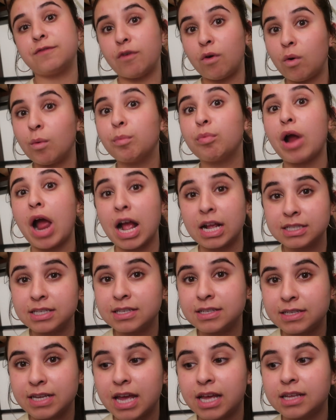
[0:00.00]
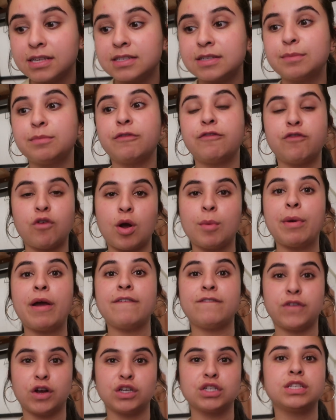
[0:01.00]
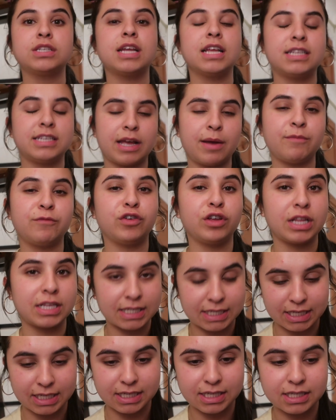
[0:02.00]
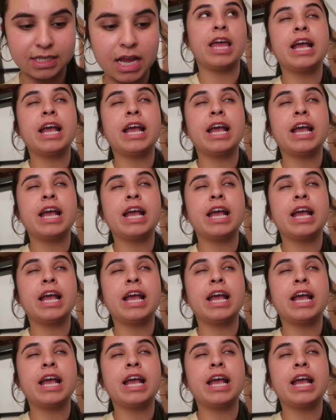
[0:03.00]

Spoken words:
full practice tests before my first attempt for the TEAS.